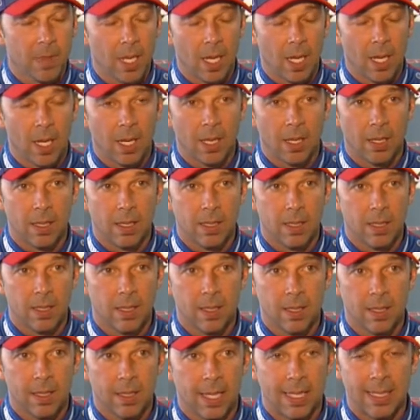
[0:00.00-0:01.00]
And
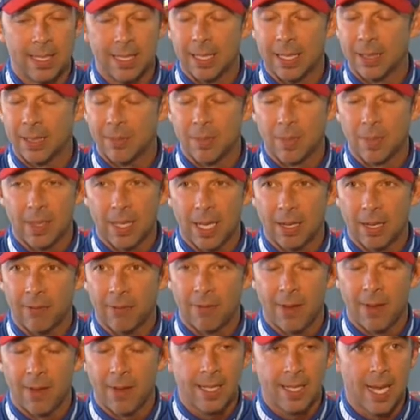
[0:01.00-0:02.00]
they did. Had a
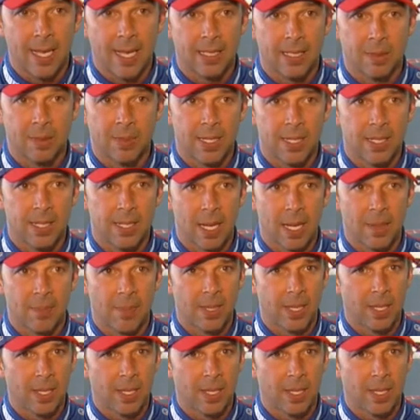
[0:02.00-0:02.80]
fantastic pit stop.